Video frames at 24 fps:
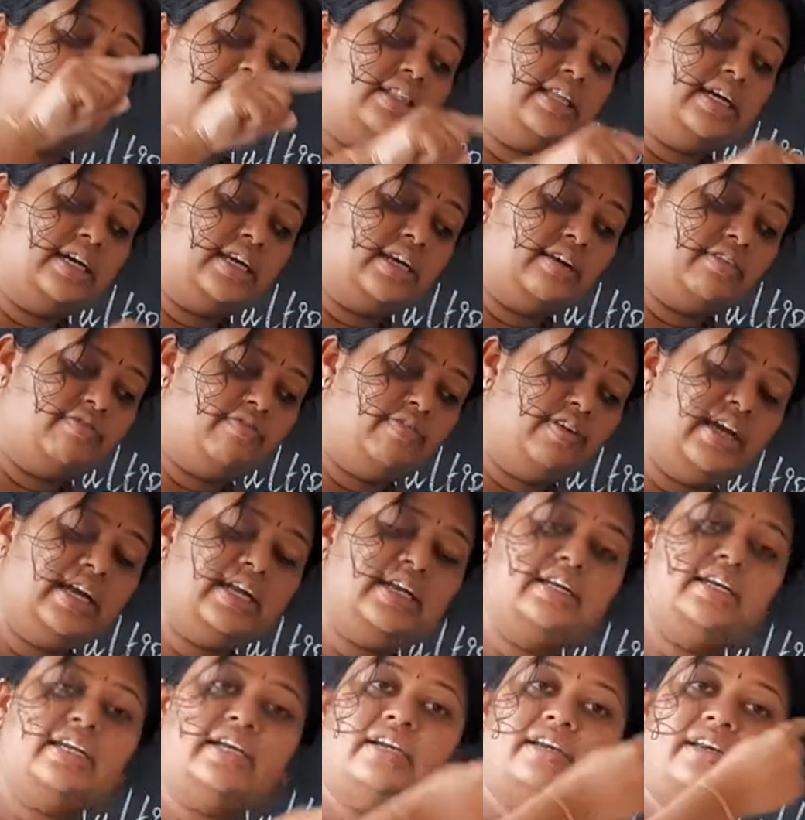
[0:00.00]
the
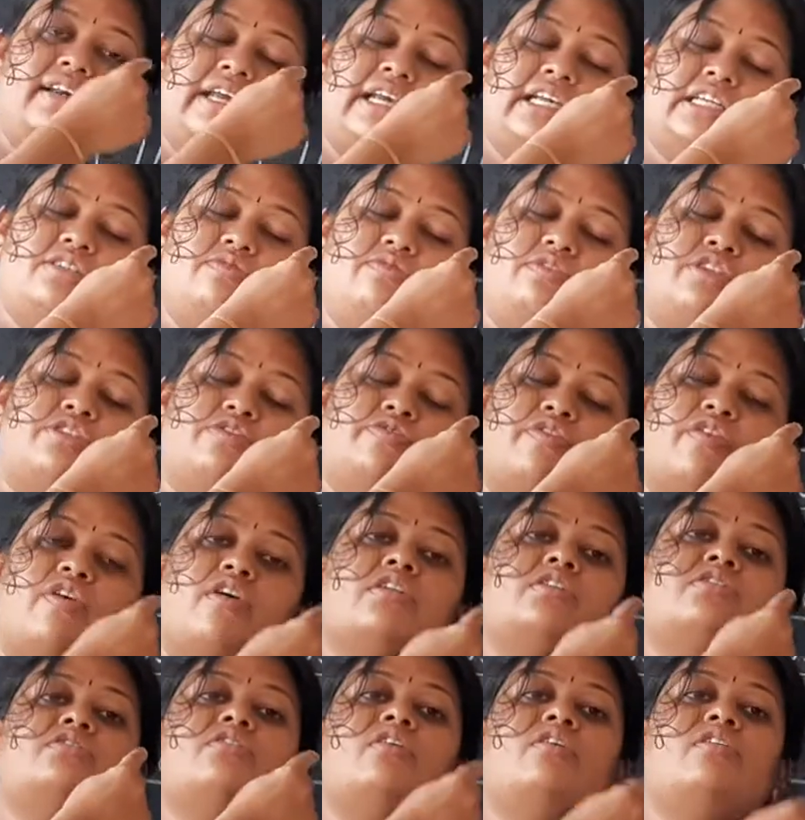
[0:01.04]
reflected rays which
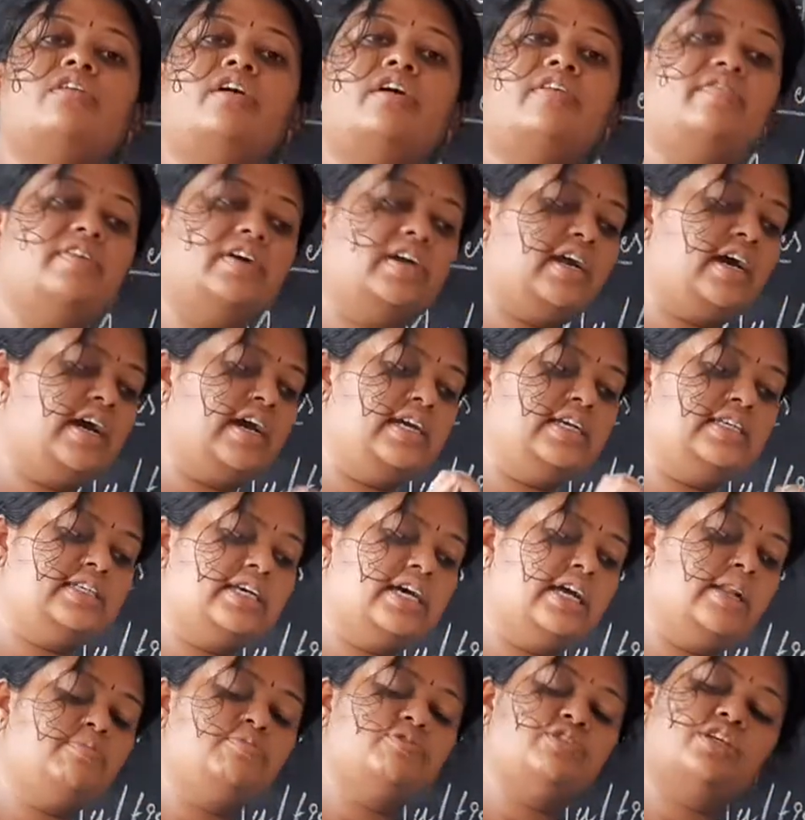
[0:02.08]
falls on our eyes
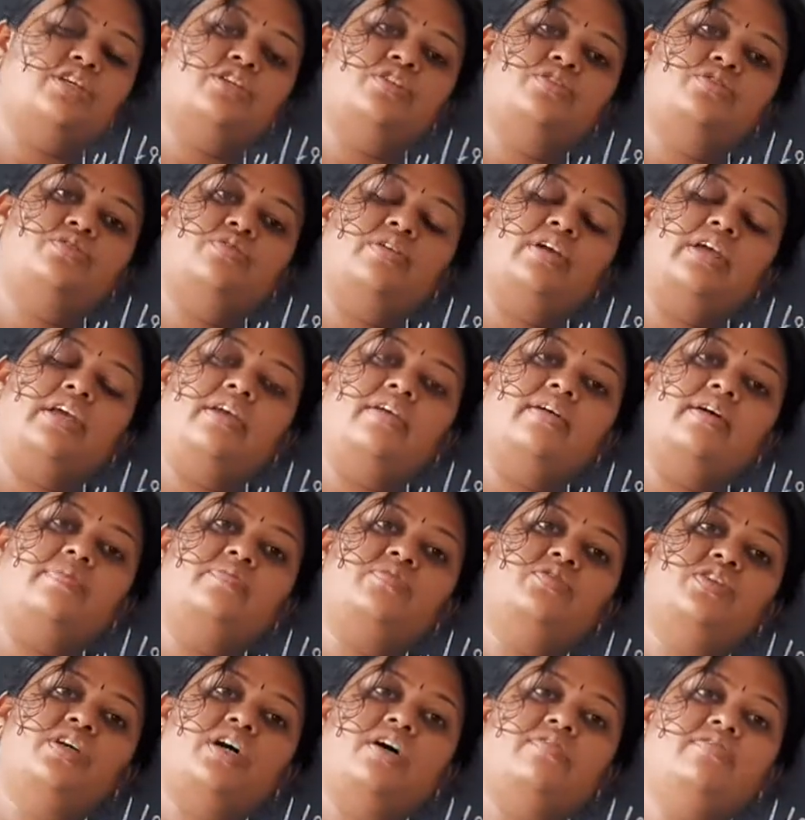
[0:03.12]
helps us to
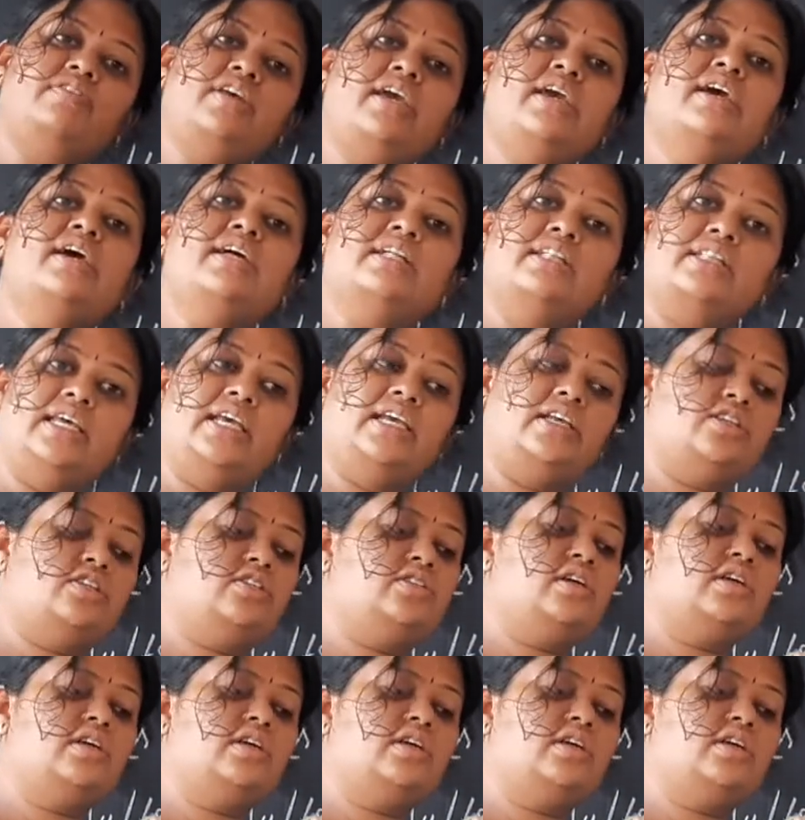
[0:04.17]
observe the things.